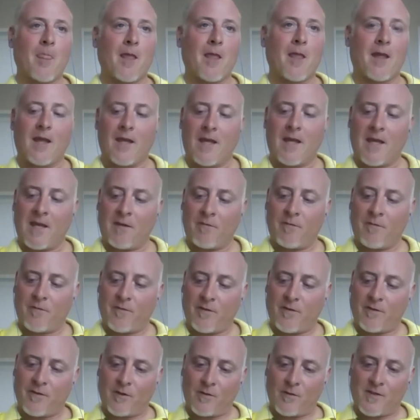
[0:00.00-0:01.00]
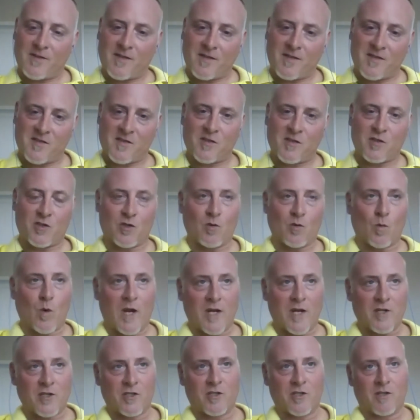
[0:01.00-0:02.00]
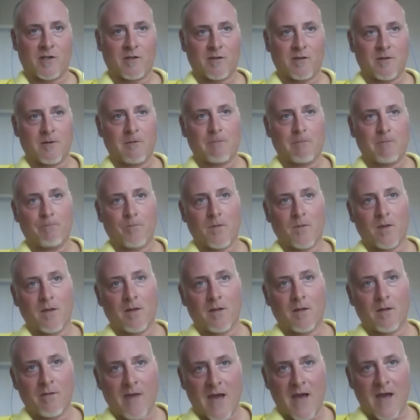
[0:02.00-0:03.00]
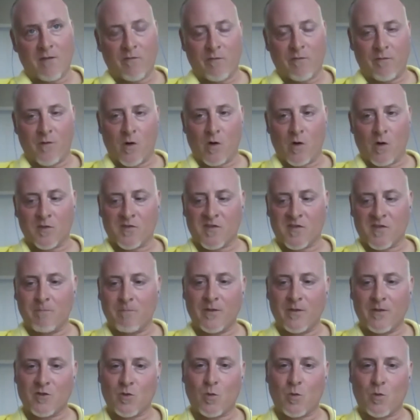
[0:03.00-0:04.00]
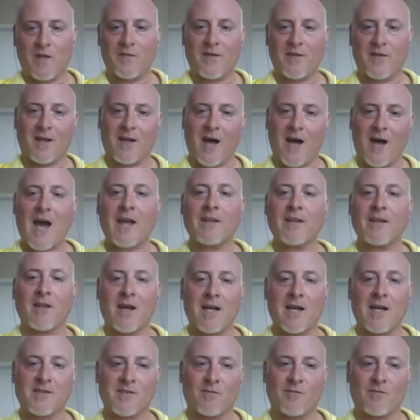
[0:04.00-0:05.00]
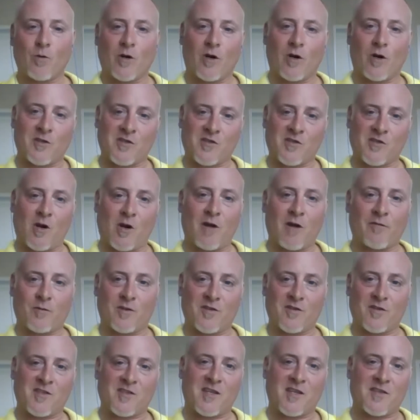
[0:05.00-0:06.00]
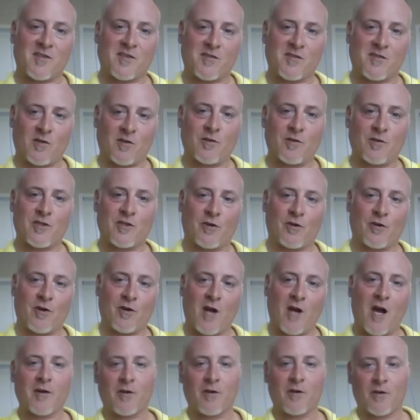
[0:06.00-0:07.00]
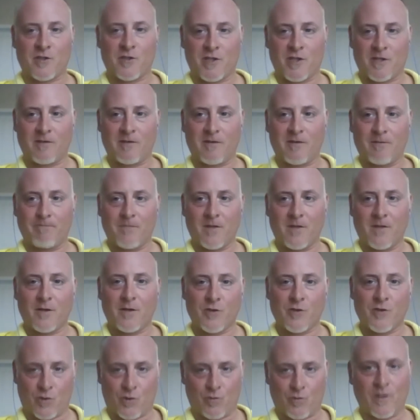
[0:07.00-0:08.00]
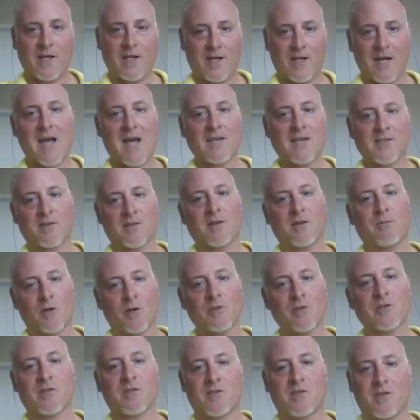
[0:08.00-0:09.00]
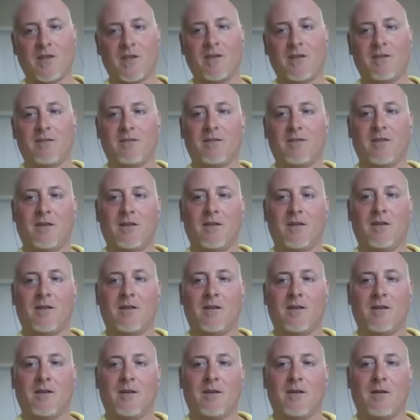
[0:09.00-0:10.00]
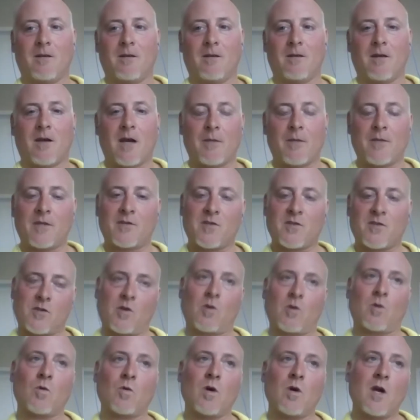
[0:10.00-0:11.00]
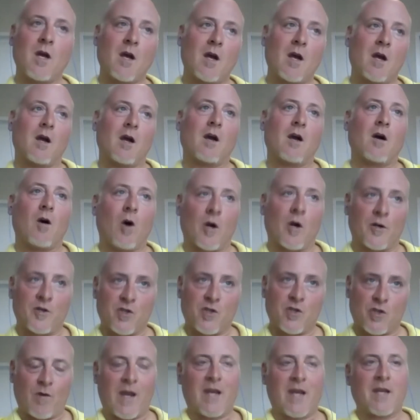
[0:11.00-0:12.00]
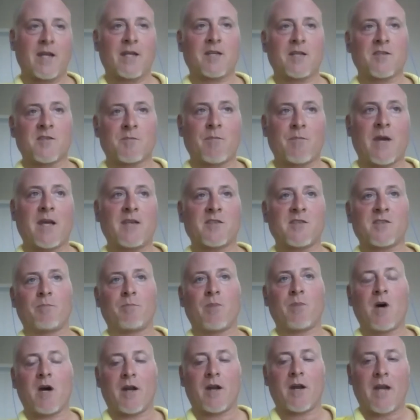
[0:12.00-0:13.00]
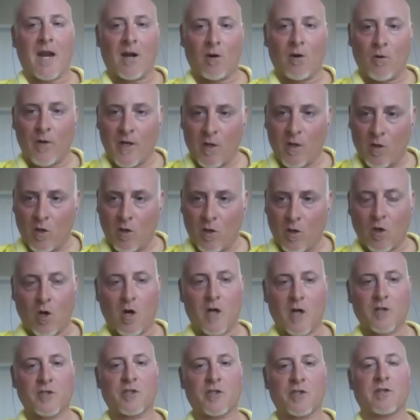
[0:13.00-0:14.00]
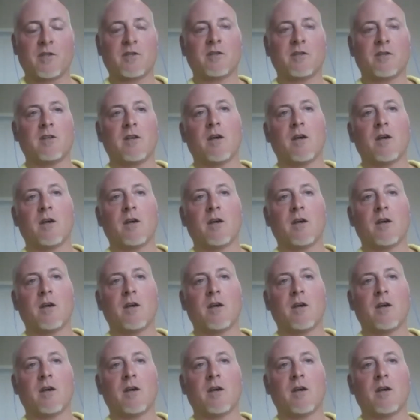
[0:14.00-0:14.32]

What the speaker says: if there is a situation that falls in between the guidelines of what our software says is urgent or not urgent, treat it as an emergency. I mean, so our training is based upon erring on caution,